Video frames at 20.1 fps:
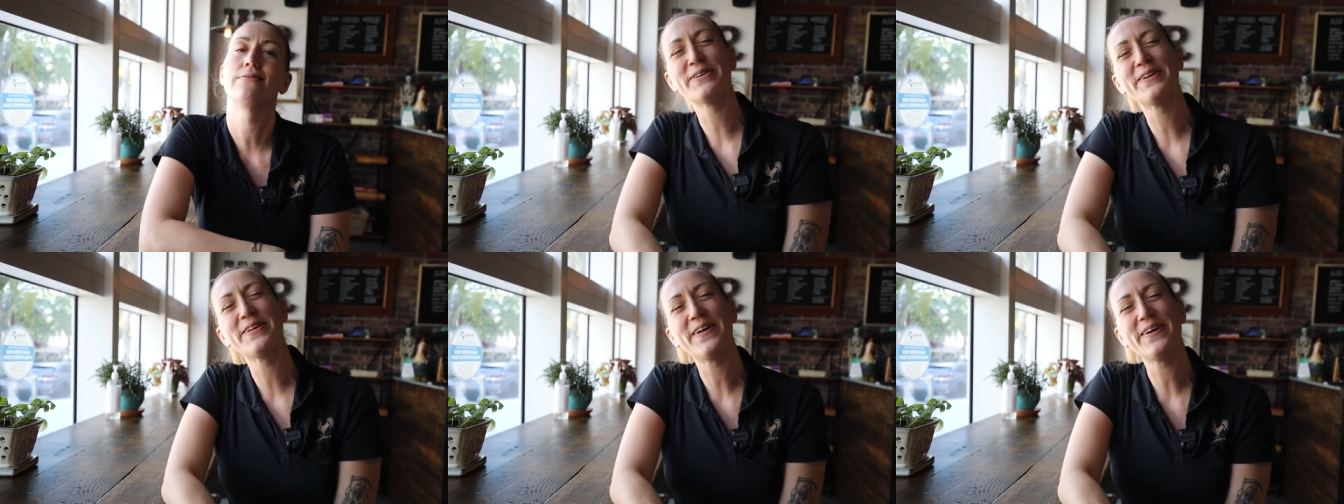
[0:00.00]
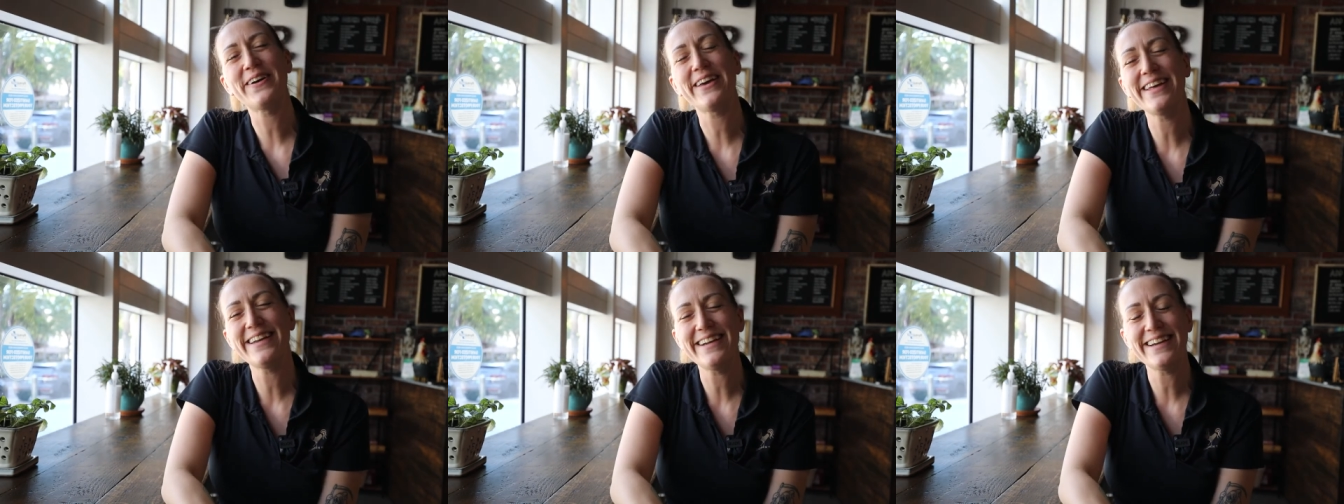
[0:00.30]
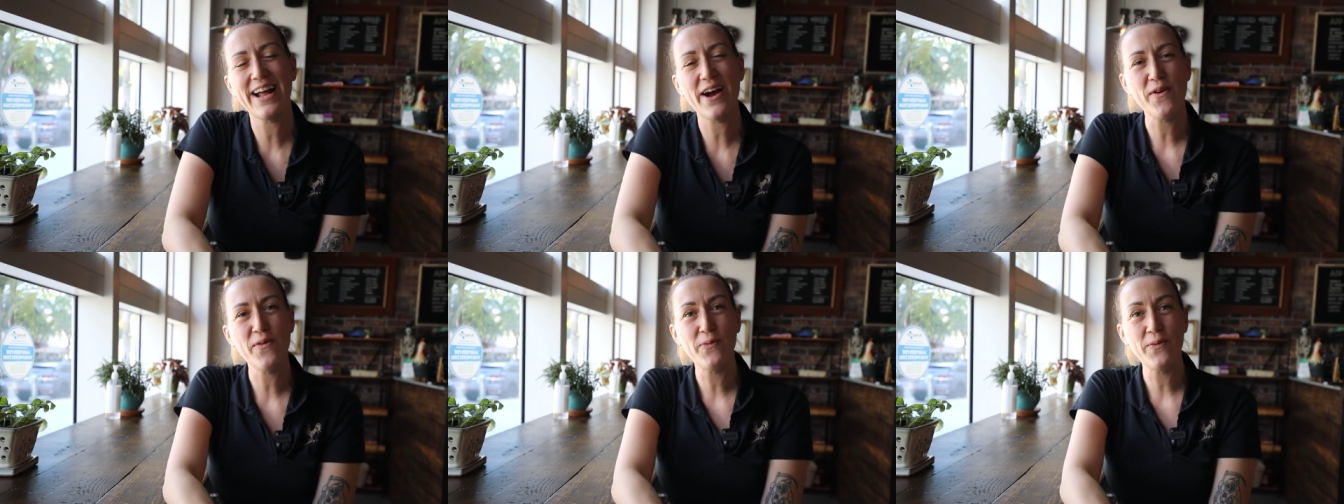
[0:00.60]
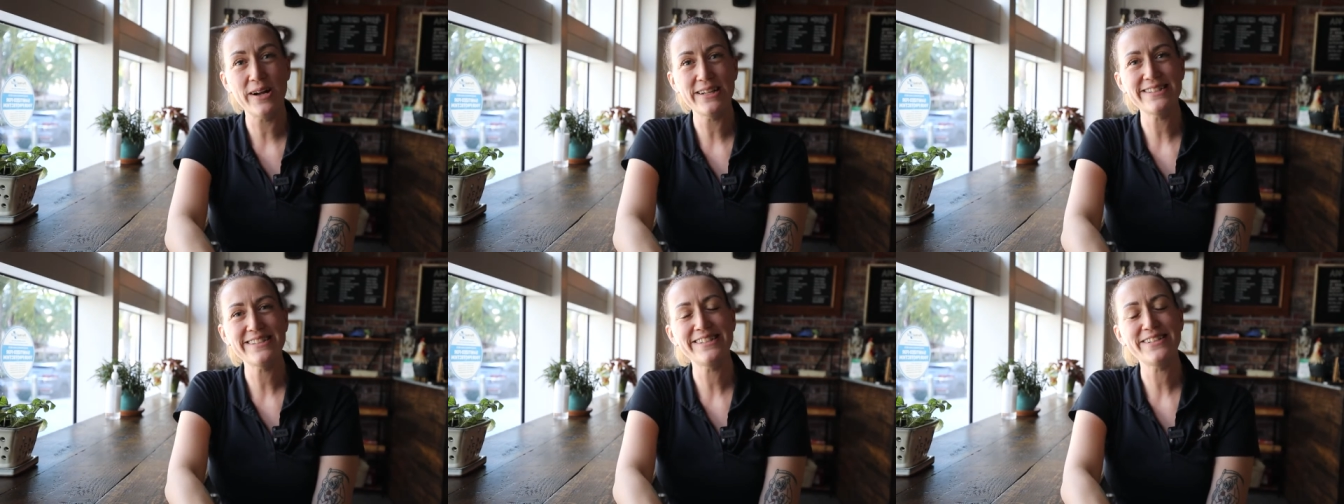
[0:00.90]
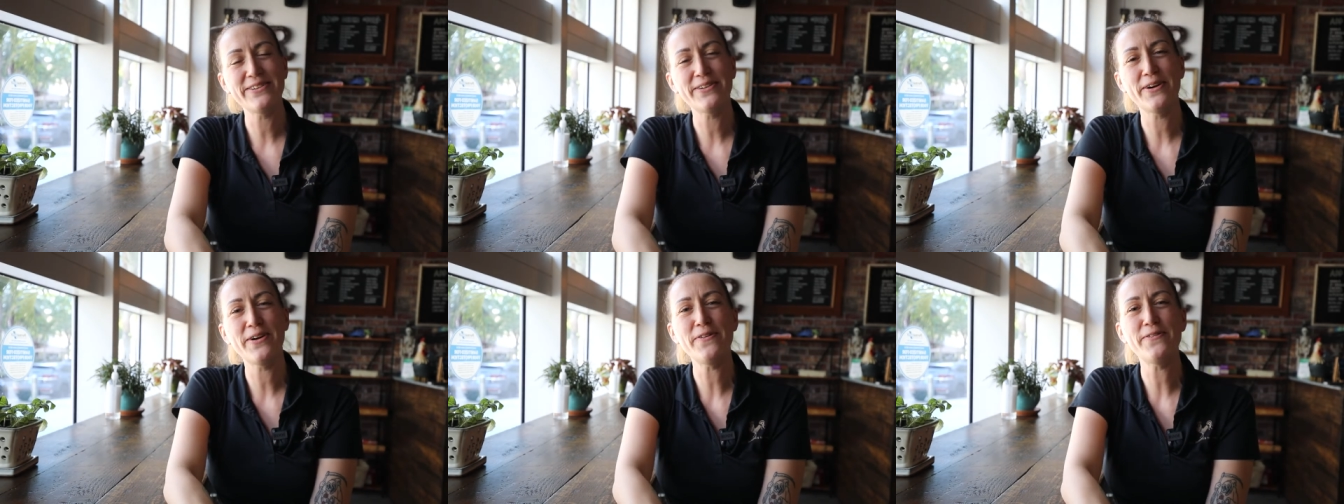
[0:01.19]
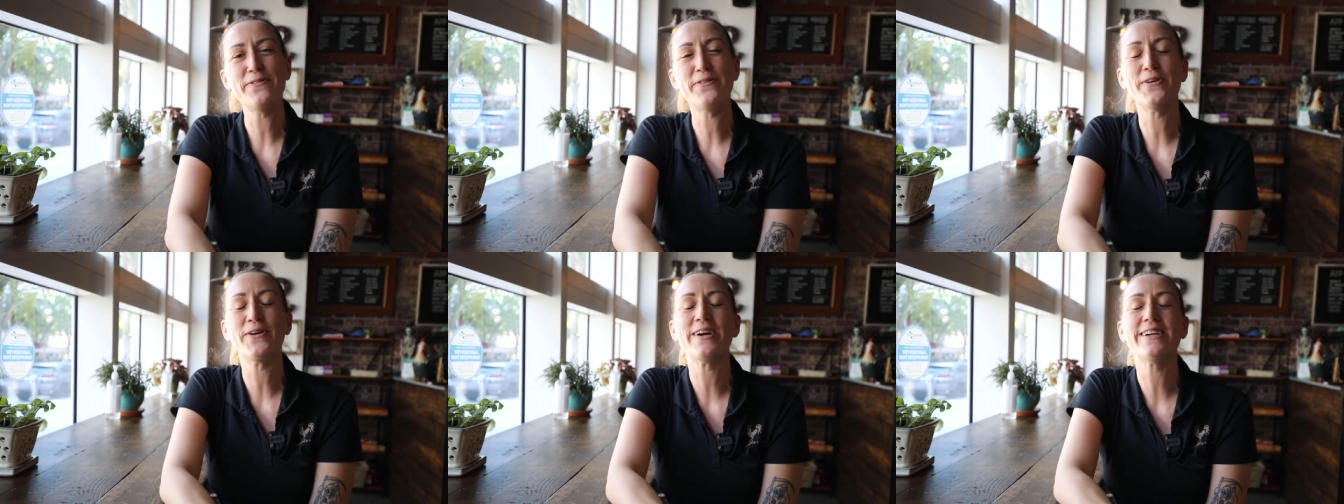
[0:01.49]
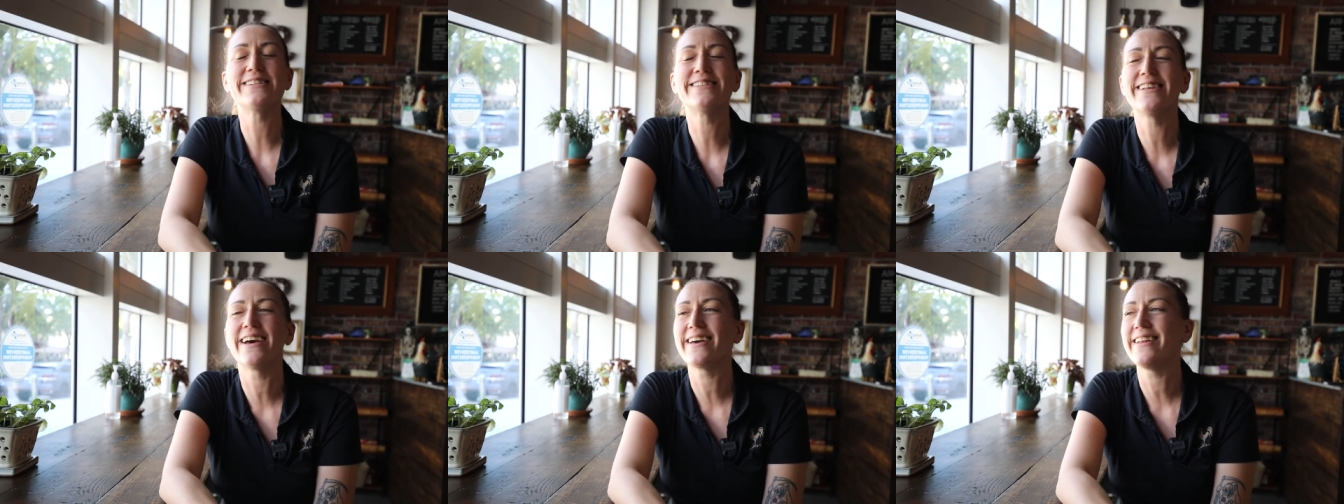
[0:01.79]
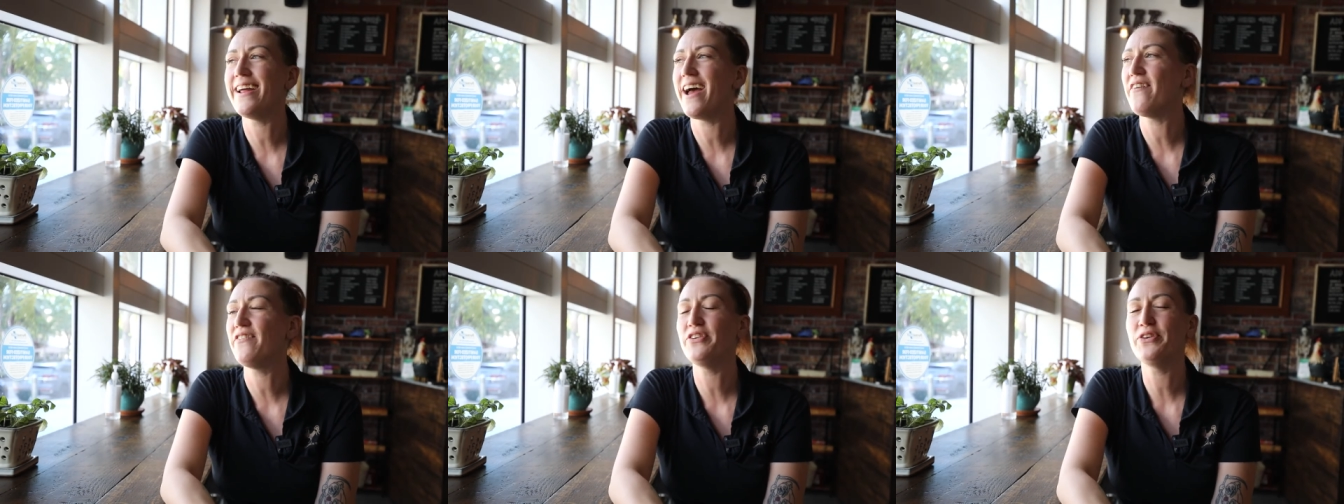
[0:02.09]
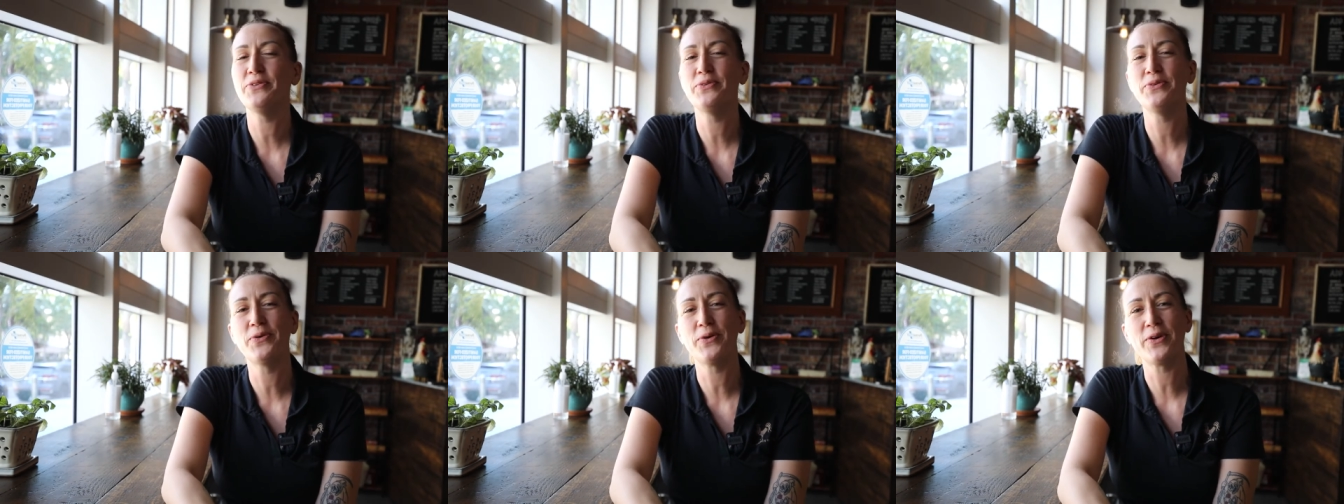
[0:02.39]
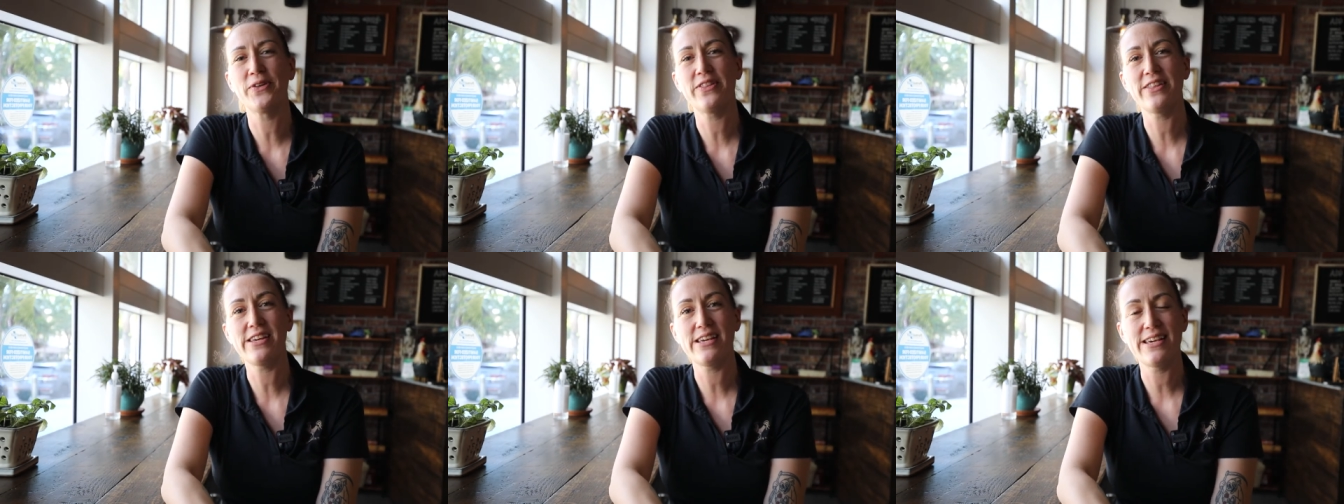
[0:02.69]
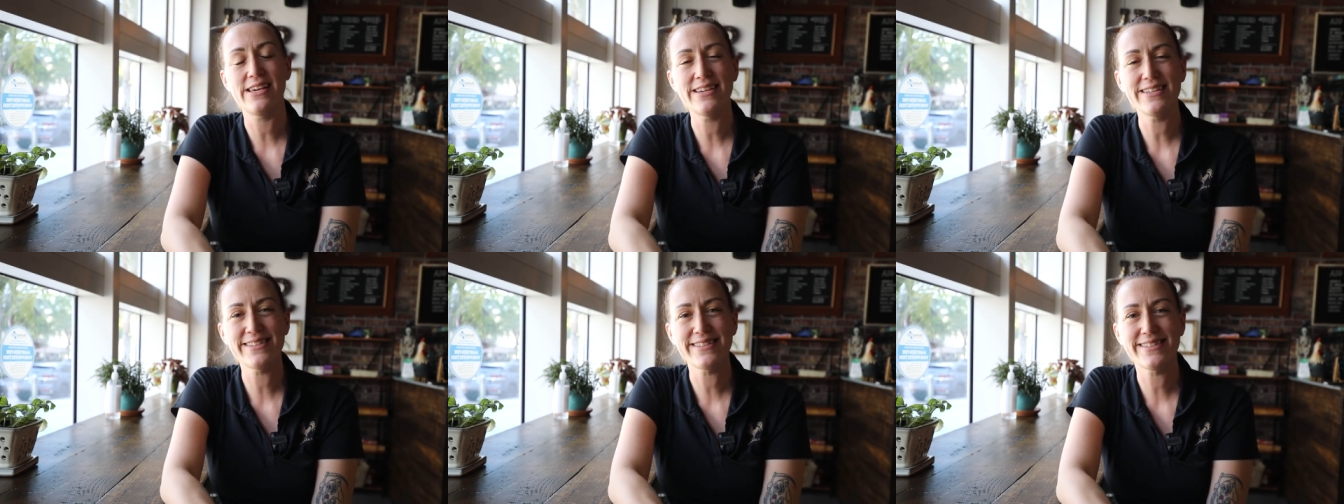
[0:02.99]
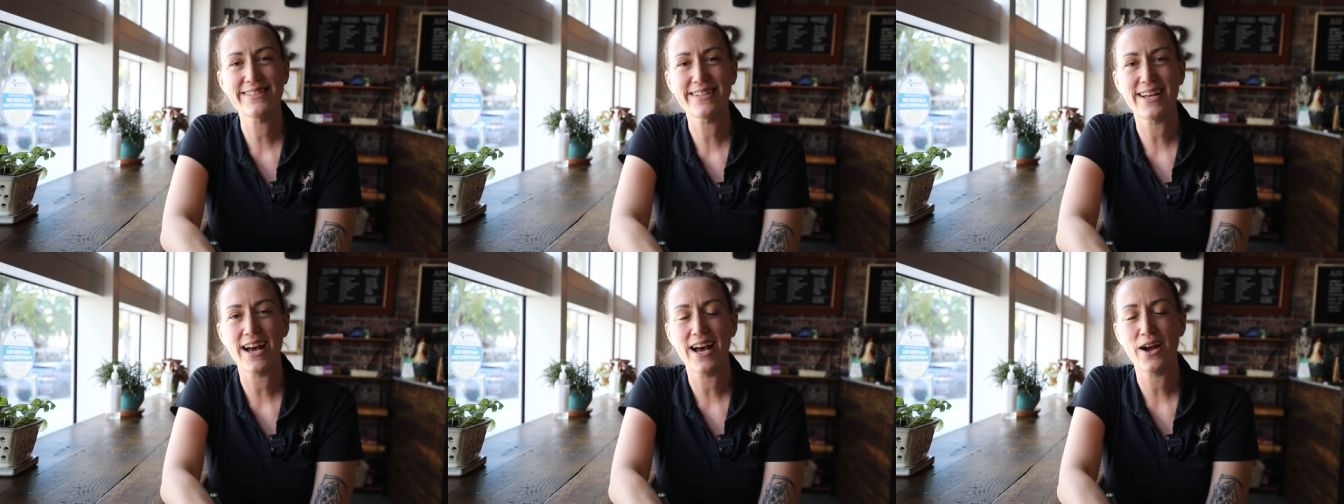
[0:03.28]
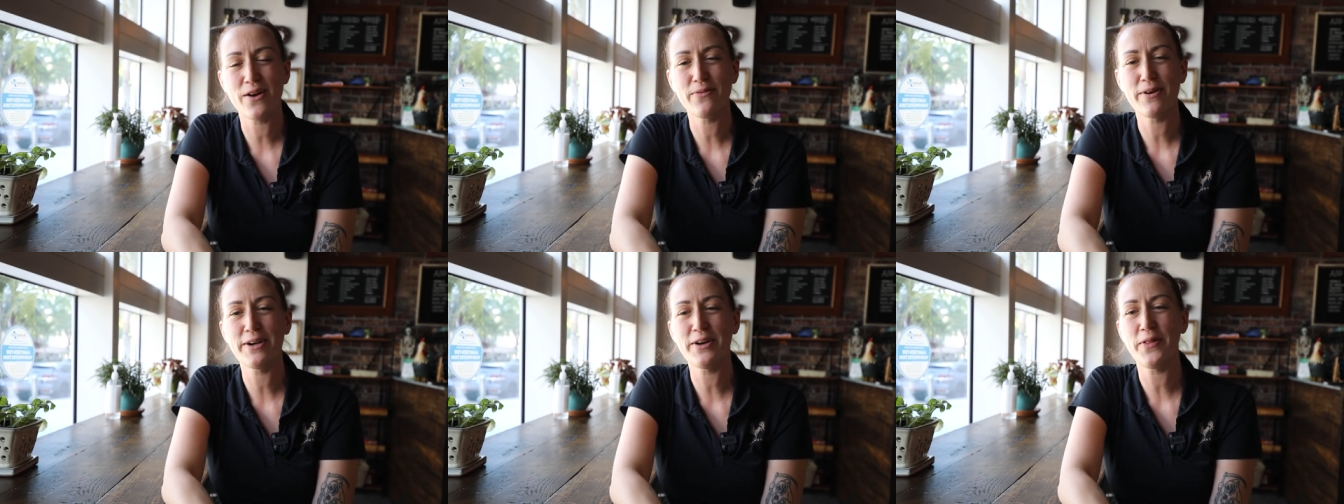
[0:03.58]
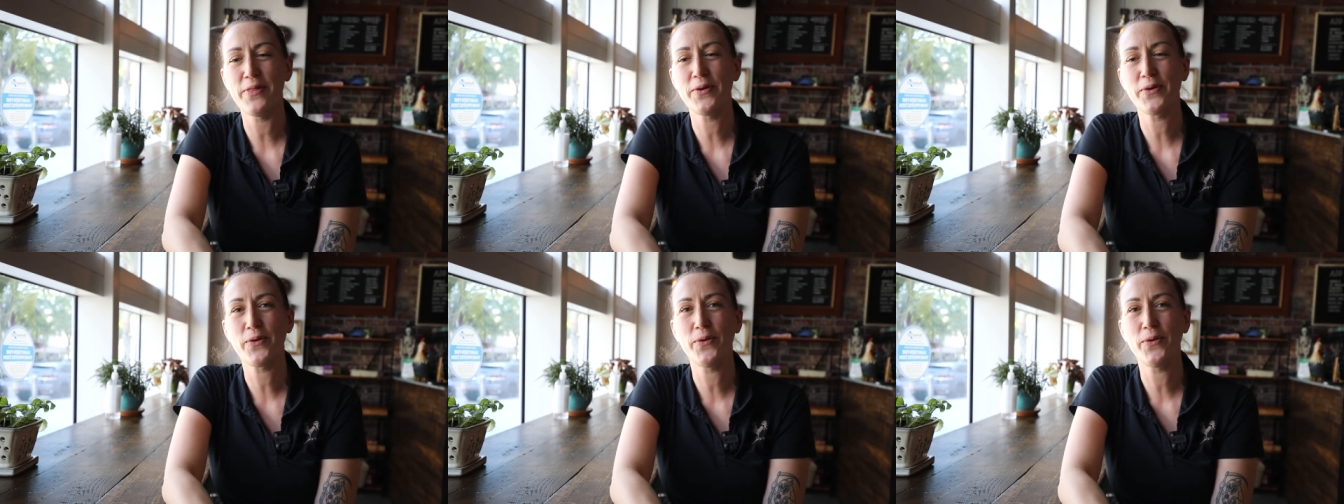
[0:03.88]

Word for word: We're located at 104 2nd Avenue Northeast, right on the